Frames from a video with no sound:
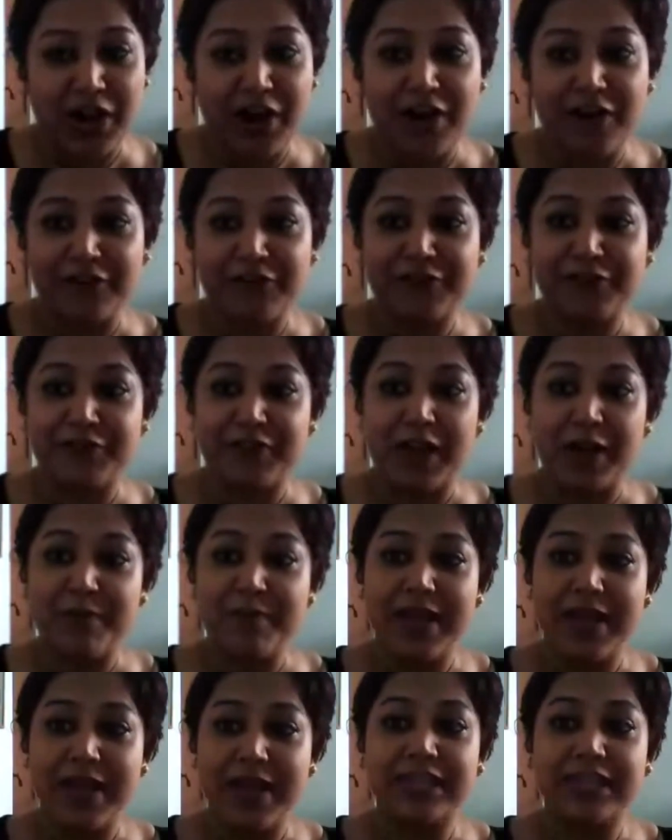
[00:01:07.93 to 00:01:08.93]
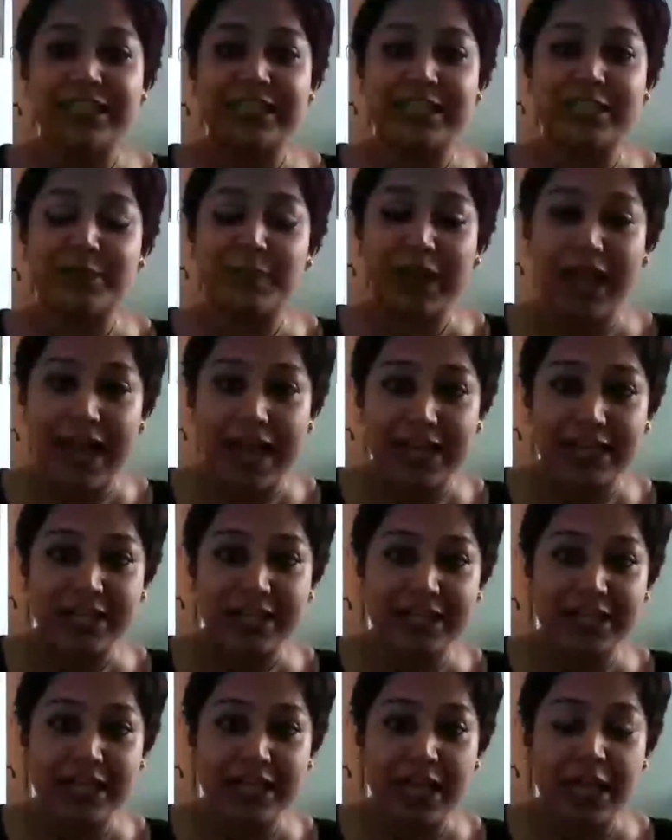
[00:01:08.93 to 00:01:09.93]
of Melon
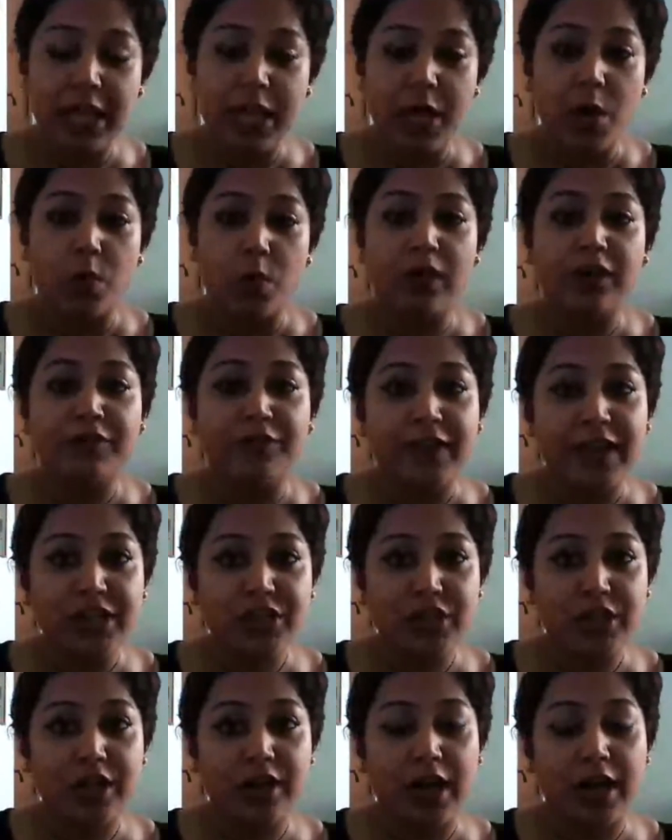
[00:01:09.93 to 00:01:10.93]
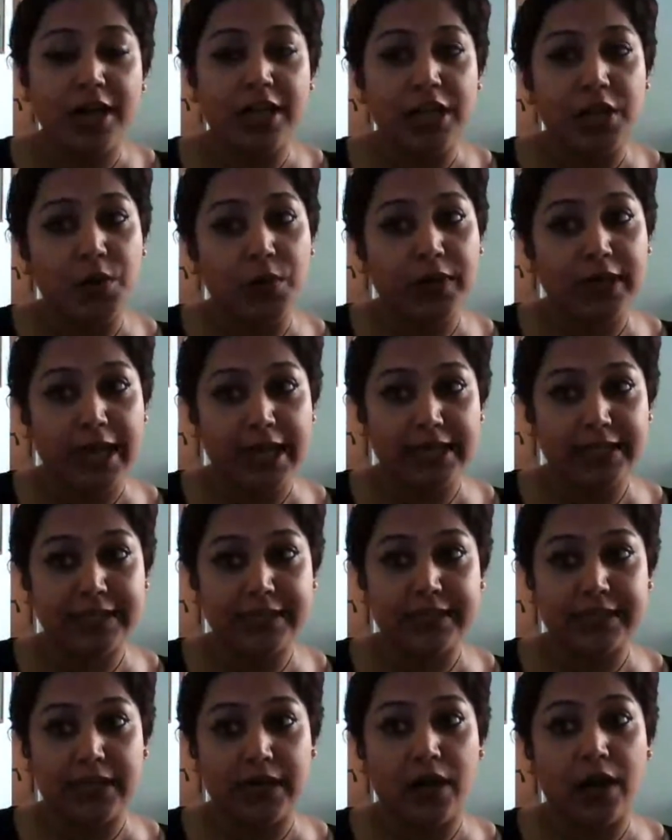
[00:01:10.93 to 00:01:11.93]
Splash will feature a new
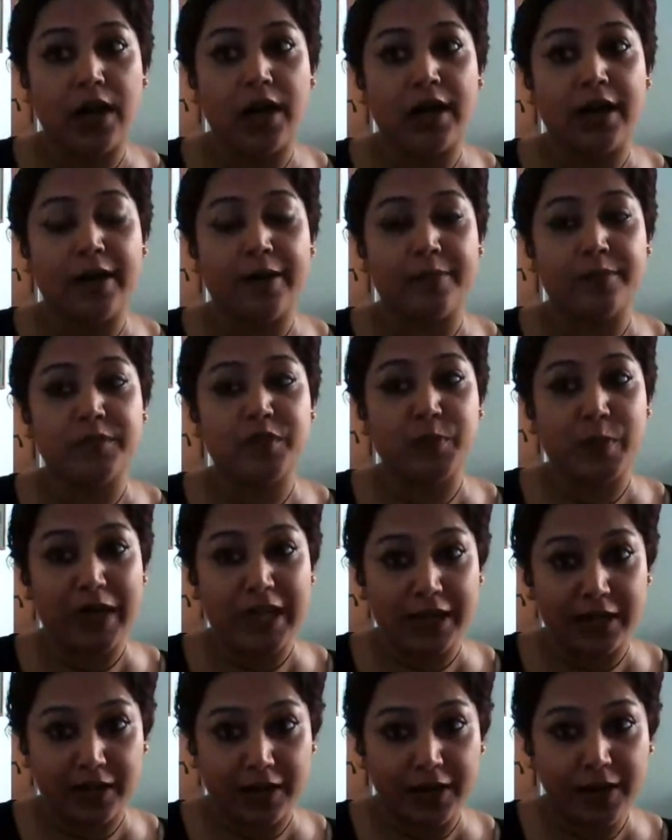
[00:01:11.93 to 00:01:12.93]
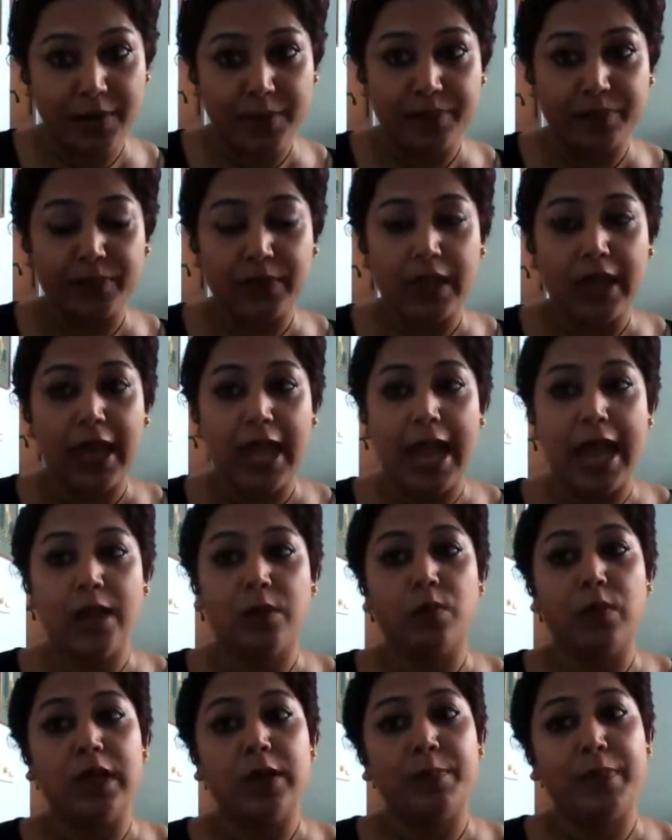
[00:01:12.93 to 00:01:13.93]
guest speaker,
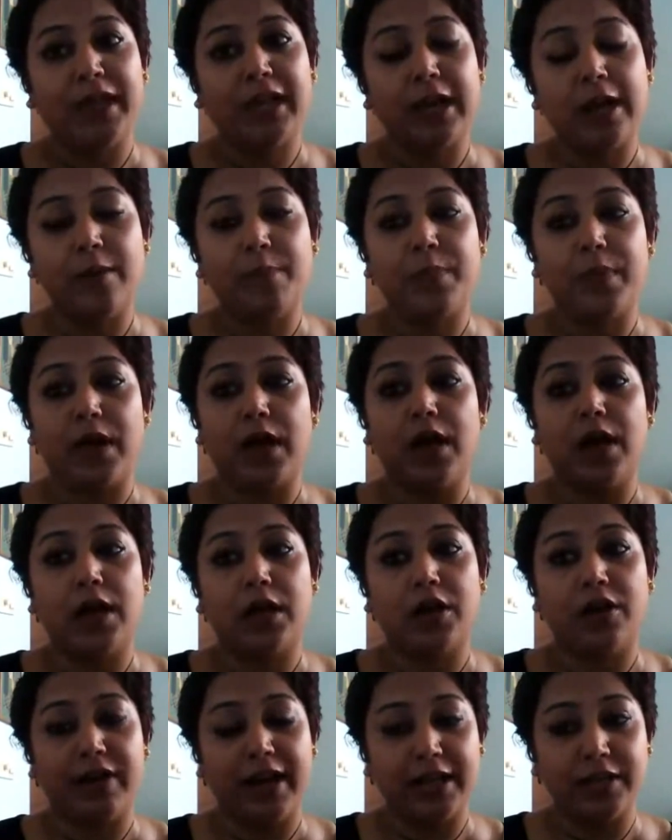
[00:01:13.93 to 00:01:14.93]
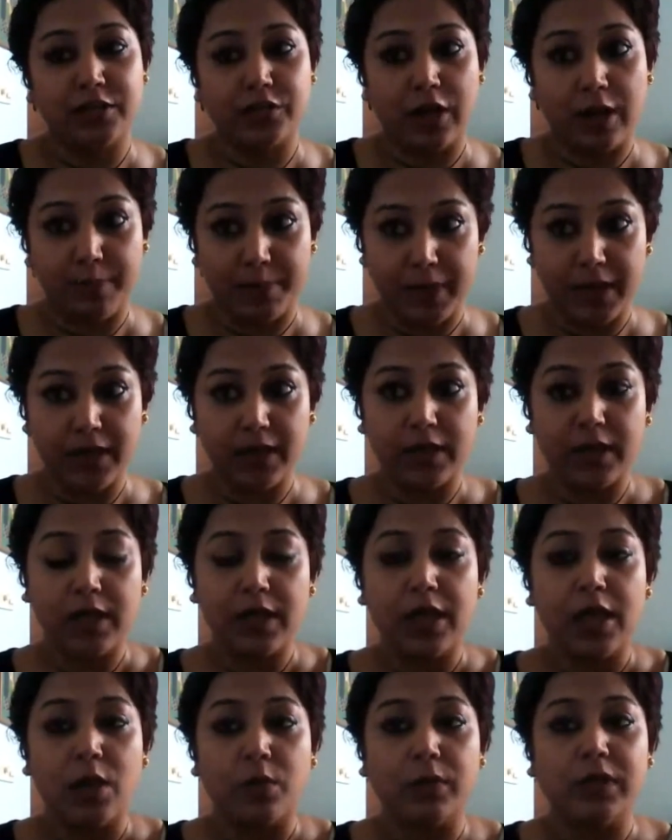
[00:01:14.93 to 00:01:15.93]
and we'll pick up a current topic.
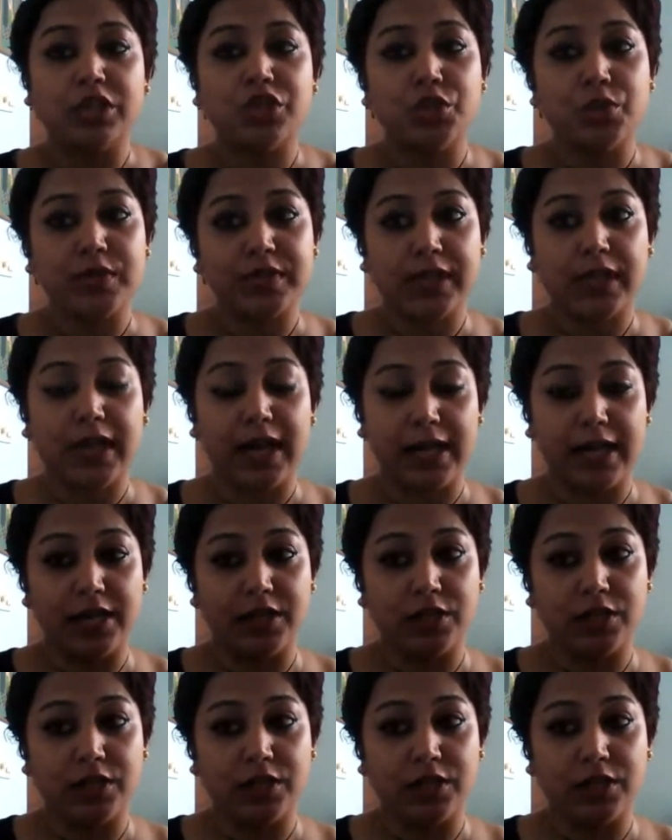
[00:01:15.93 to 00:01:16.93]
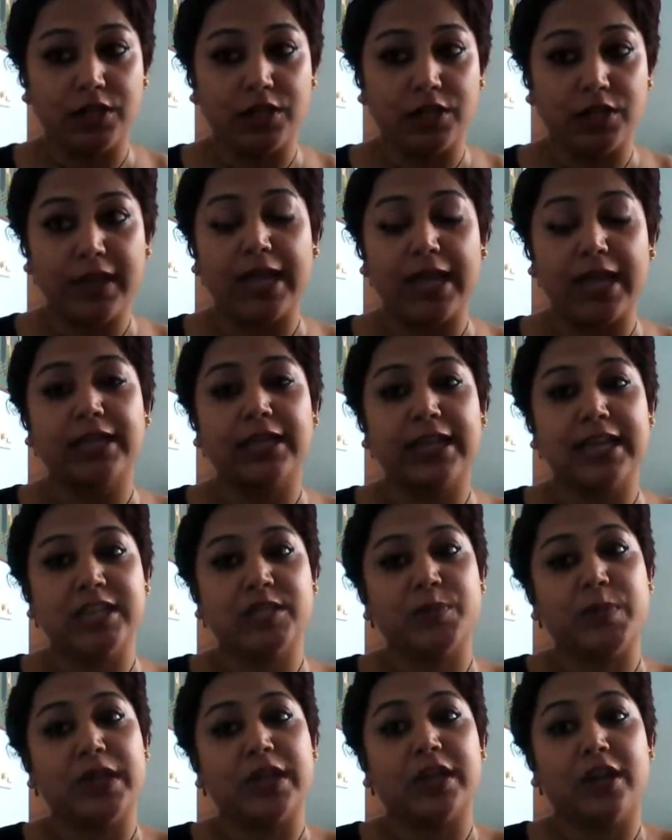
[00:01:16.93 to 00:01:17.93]
We'll choose a current topic, and the
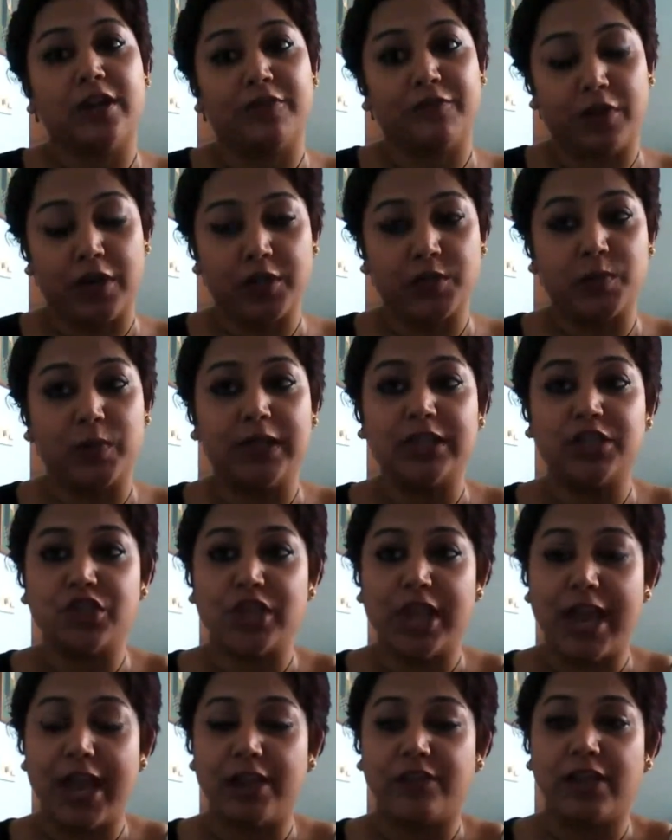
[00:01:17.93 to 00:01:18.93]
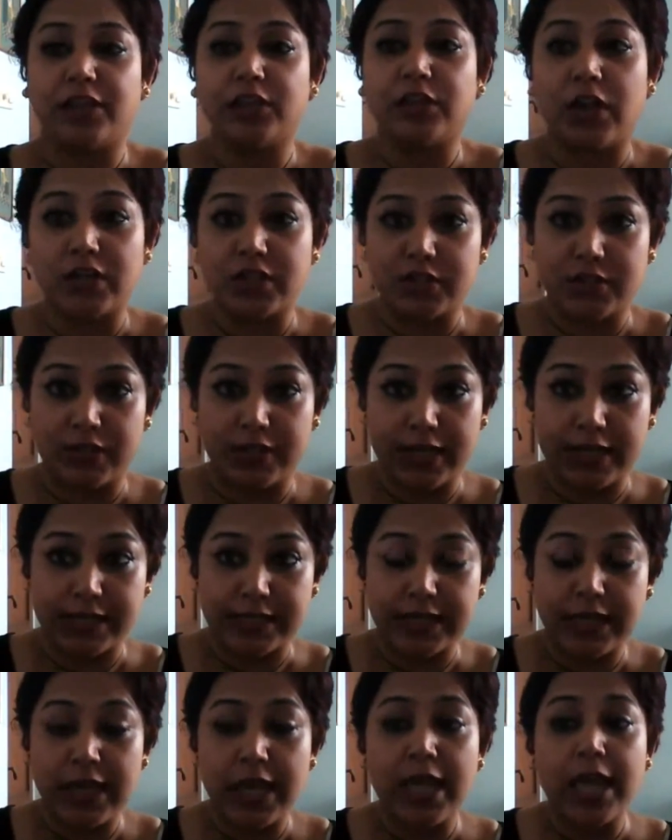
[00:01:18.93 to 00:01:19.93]
guest speaker, of course, will share their thoughts on it.
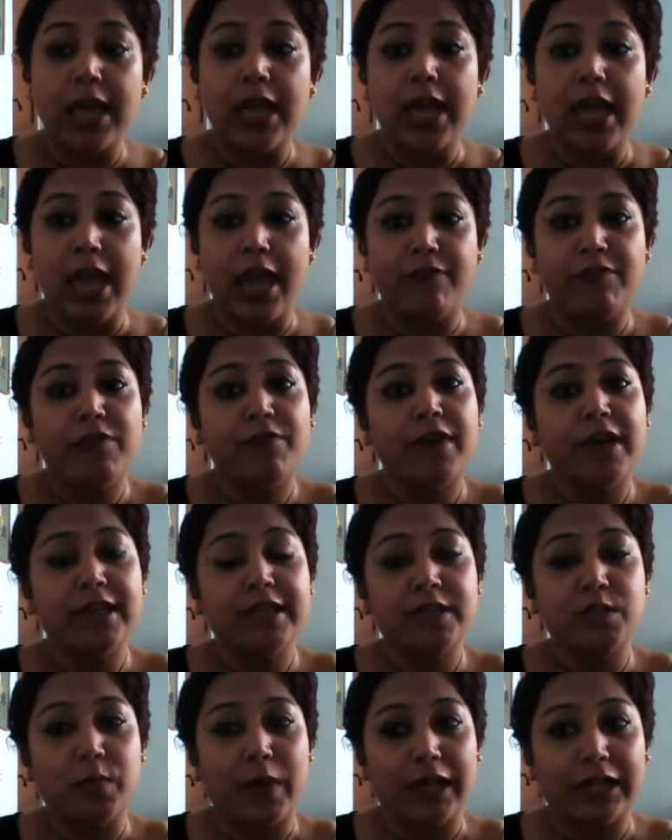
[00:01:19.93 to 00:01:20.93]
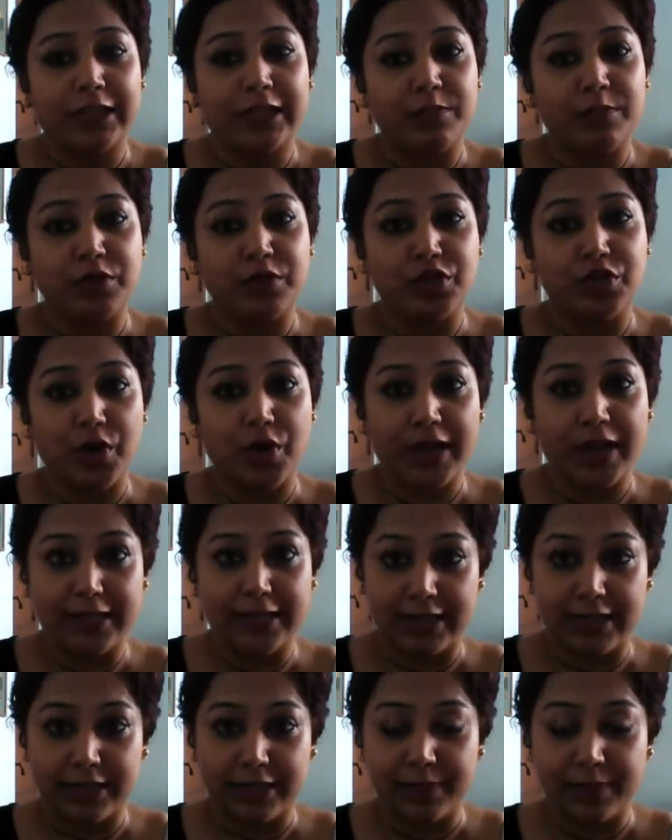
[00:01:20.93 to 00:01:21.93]
Everyone is welcome to join
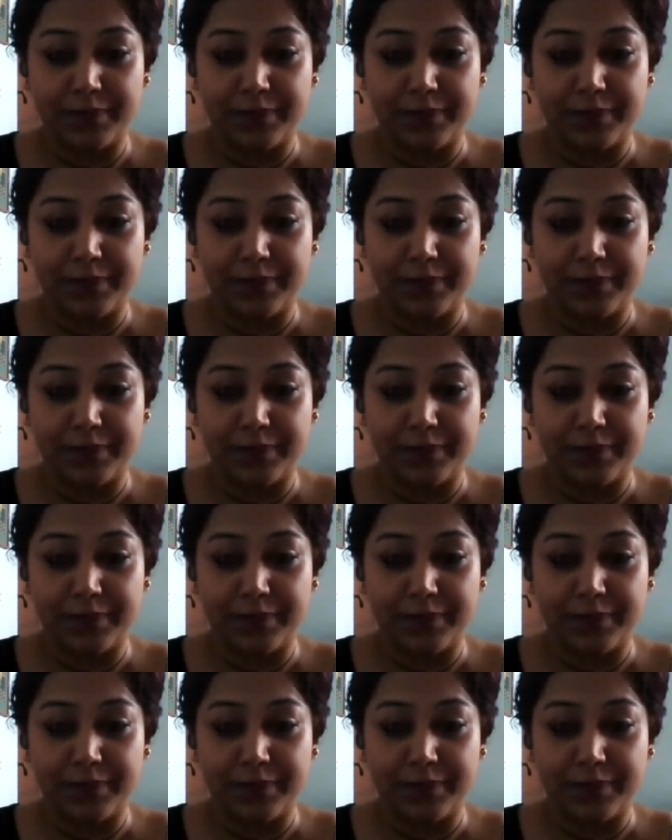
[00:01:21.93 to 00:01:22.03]
in.